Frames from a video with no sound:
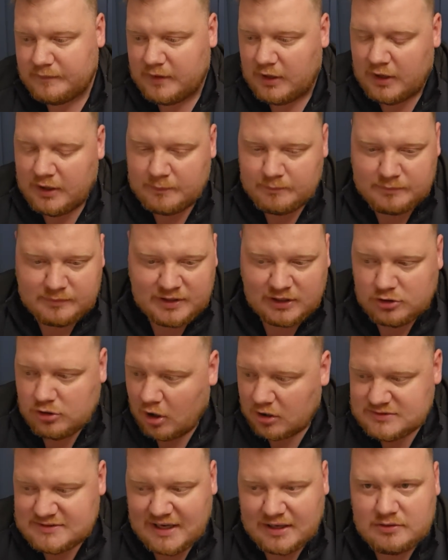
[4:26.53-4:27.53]
they
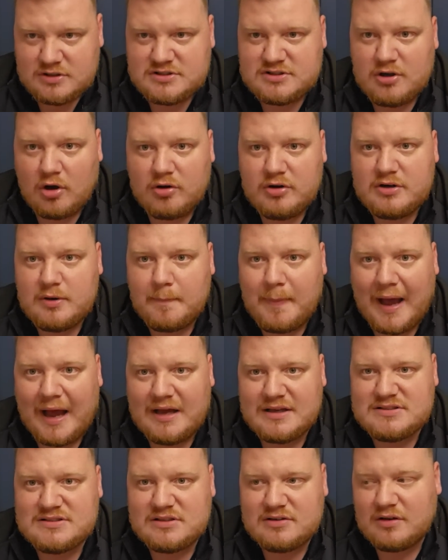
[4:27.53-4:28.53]
got down the side of
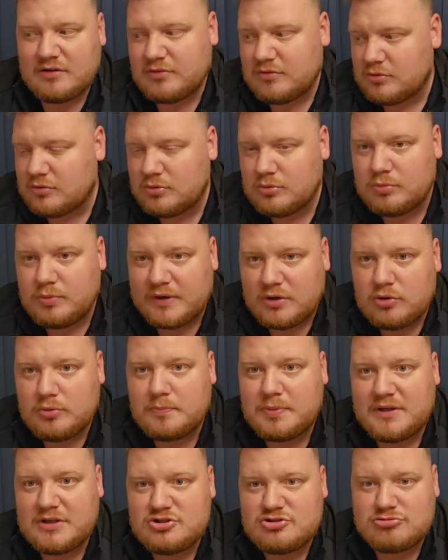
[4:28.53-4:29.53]
Patterson. I thought, we could
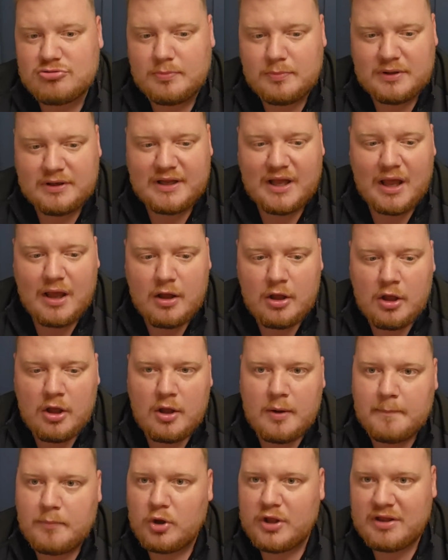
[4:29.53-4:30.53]
be in trouble here.
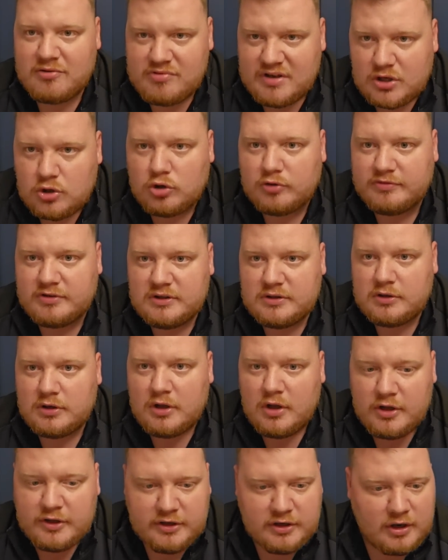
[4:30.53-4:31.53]
But he recovered.
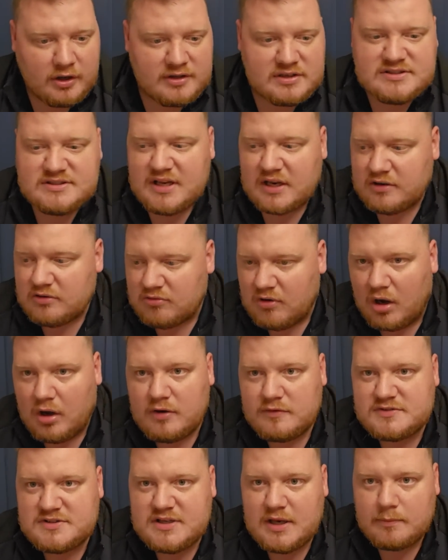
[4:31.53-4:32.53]
You know, the centre
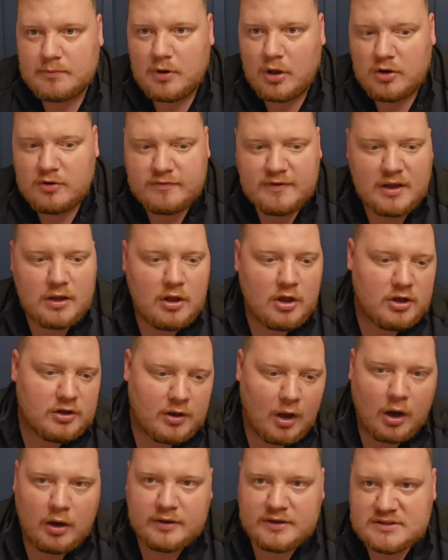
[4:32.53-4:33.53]
half stepped over.
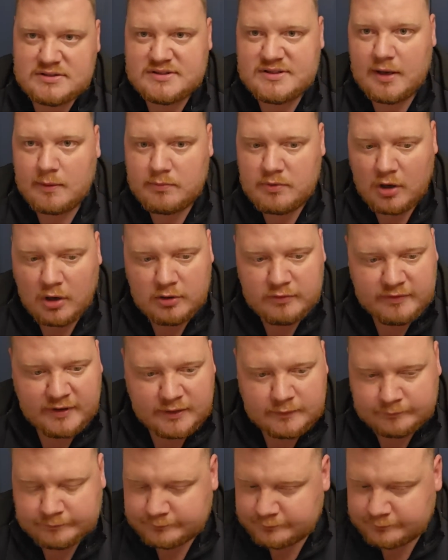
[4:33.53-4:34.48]
Garner stepped over.